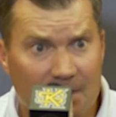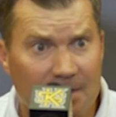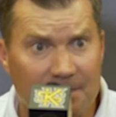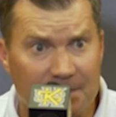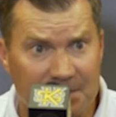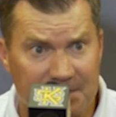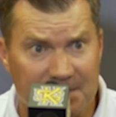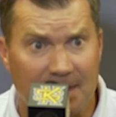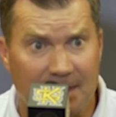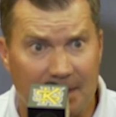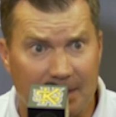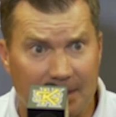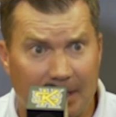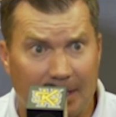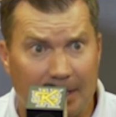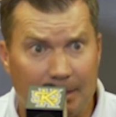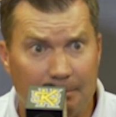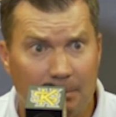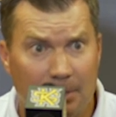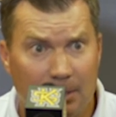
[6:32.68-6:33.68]
in the second
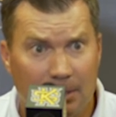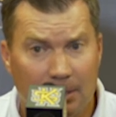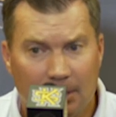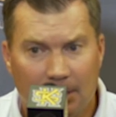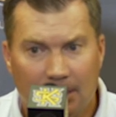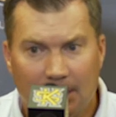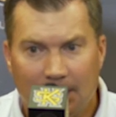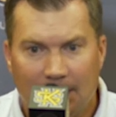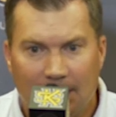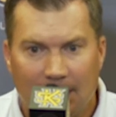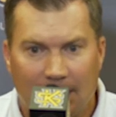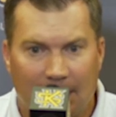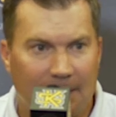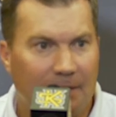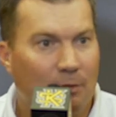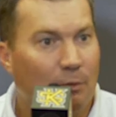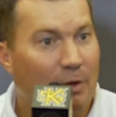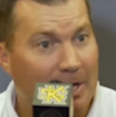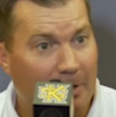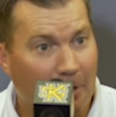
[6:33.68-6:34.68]
game,
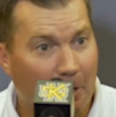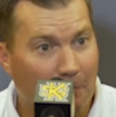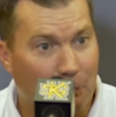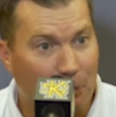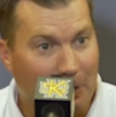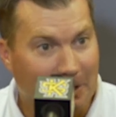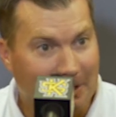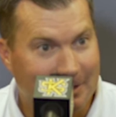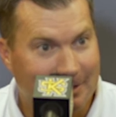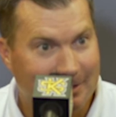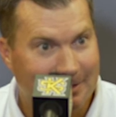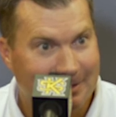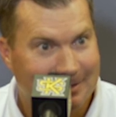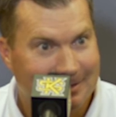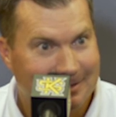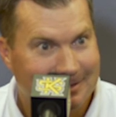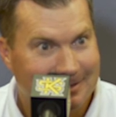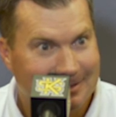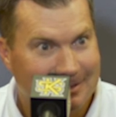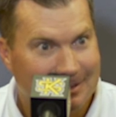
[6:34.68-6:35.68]
and then we had an off week.
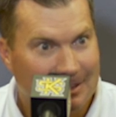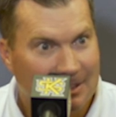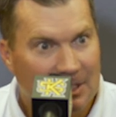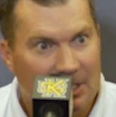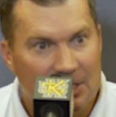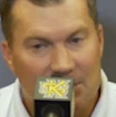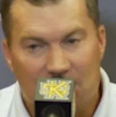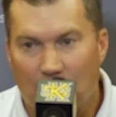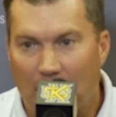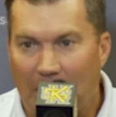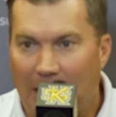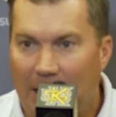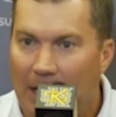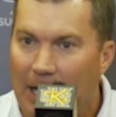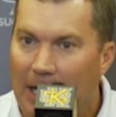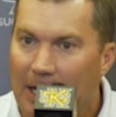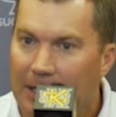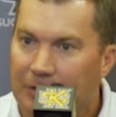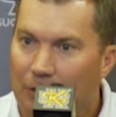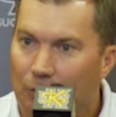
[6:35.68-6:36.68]
So
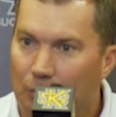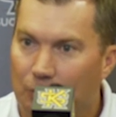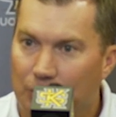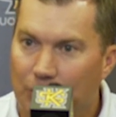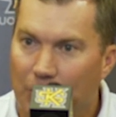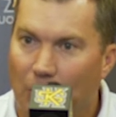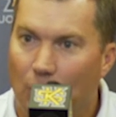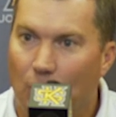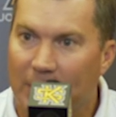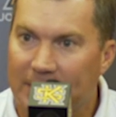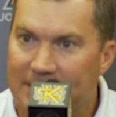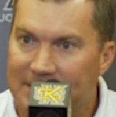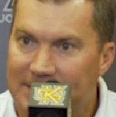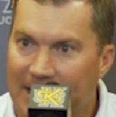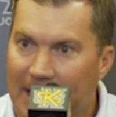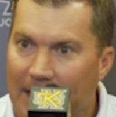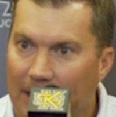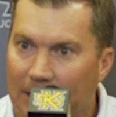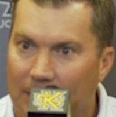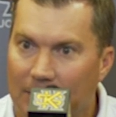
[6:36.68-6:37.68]
I don't know
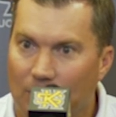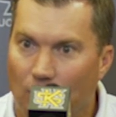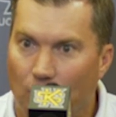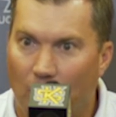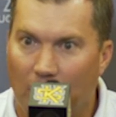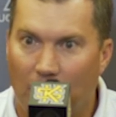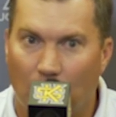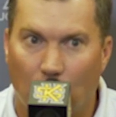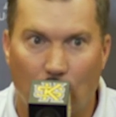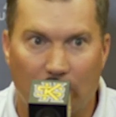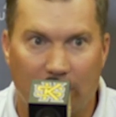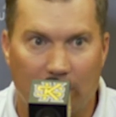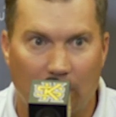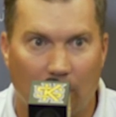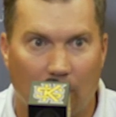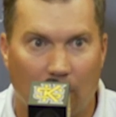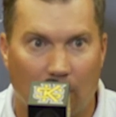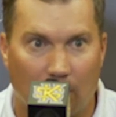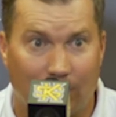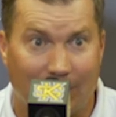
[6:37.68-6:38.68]
exactly where we
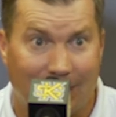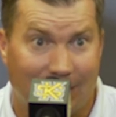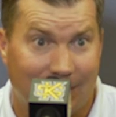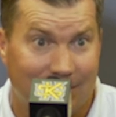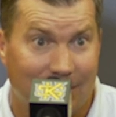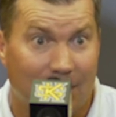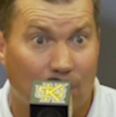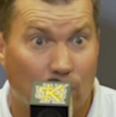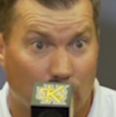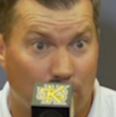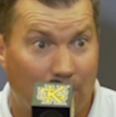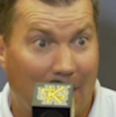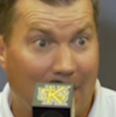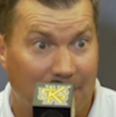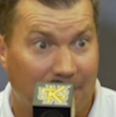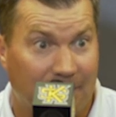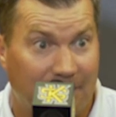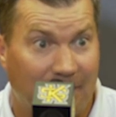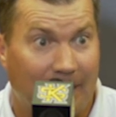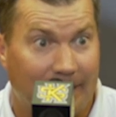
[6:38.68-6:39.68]
are, but I think we're
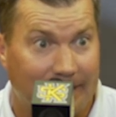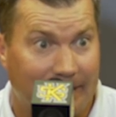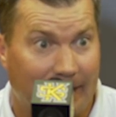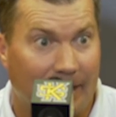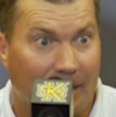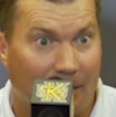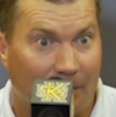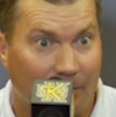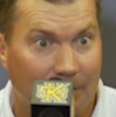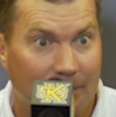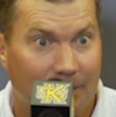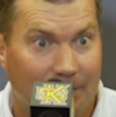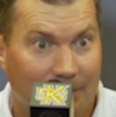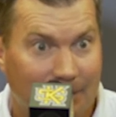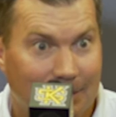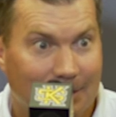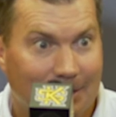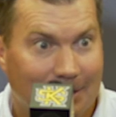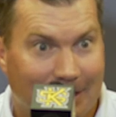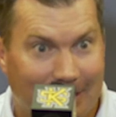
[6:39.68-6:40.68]
about to find out.
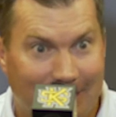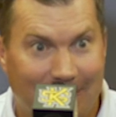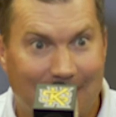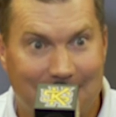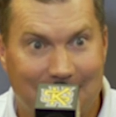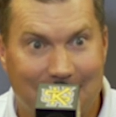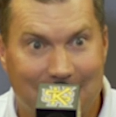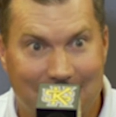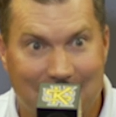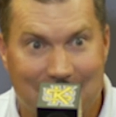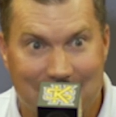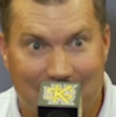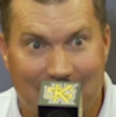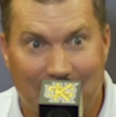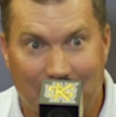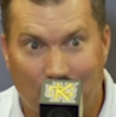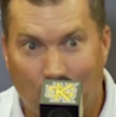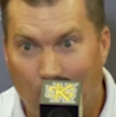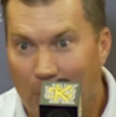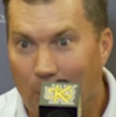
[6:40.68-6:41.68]
And I think that's
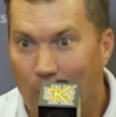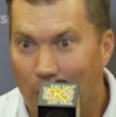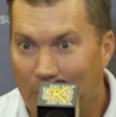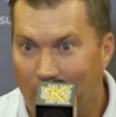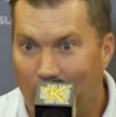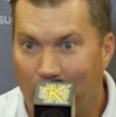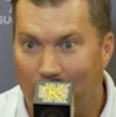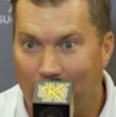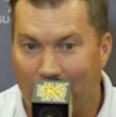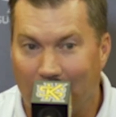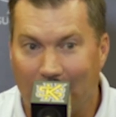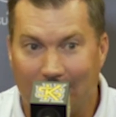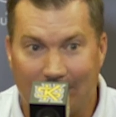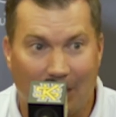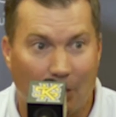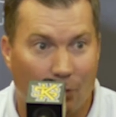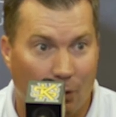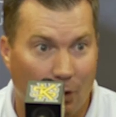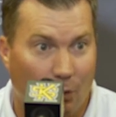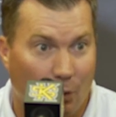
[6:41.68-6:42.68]
kind of where we are right
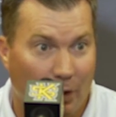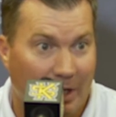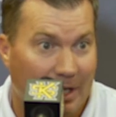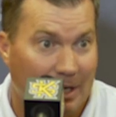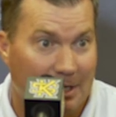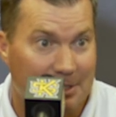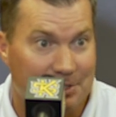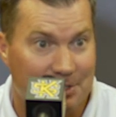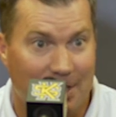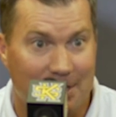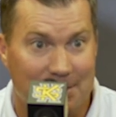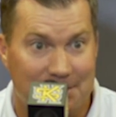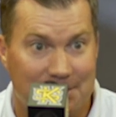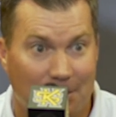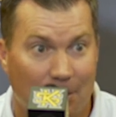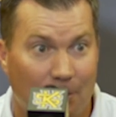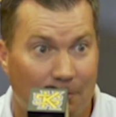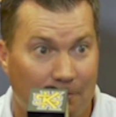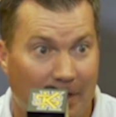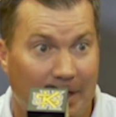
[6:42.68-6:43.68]
now. We got a chance
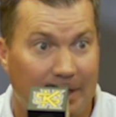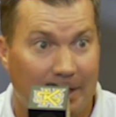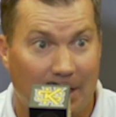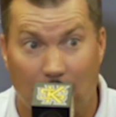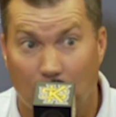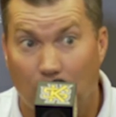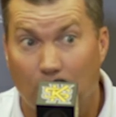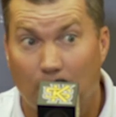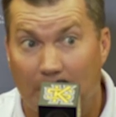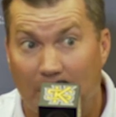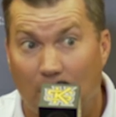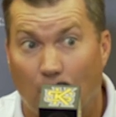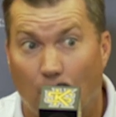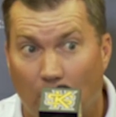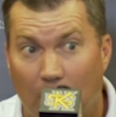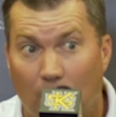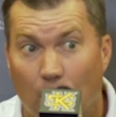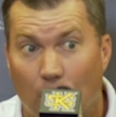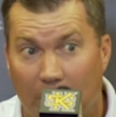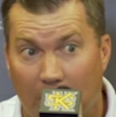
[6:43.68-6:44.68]
to go find out a little bit of
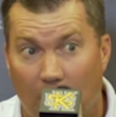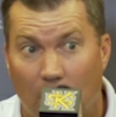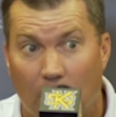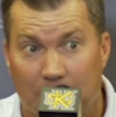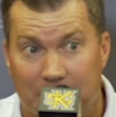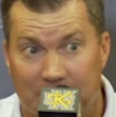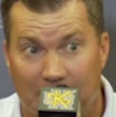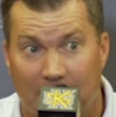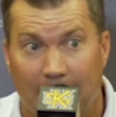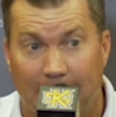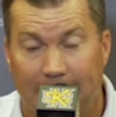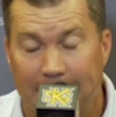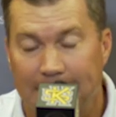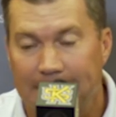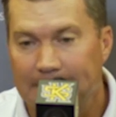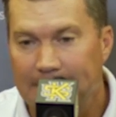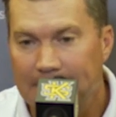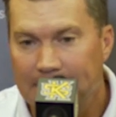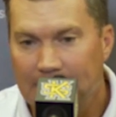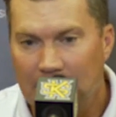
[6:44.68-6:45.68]
where we are, John.
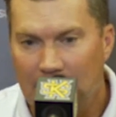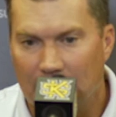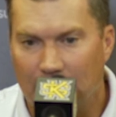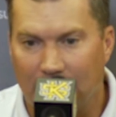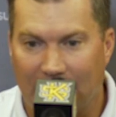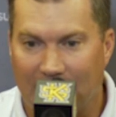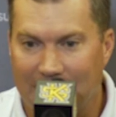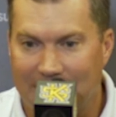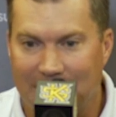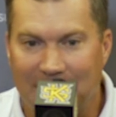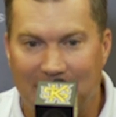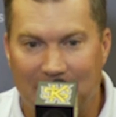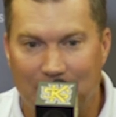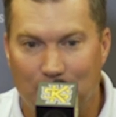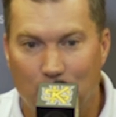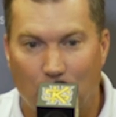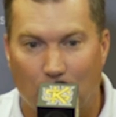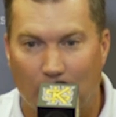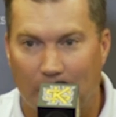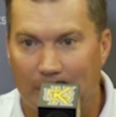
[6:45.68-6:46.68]
But I think
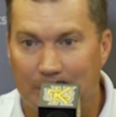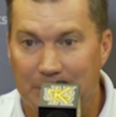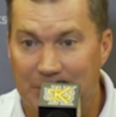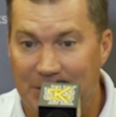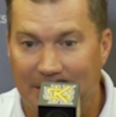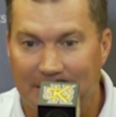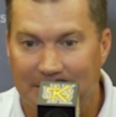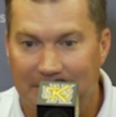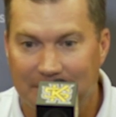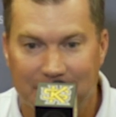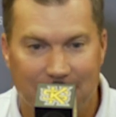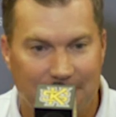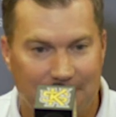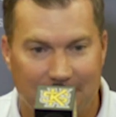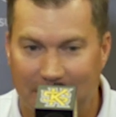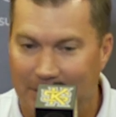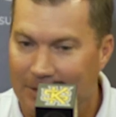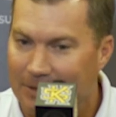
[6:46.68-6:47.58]
if you want an objective,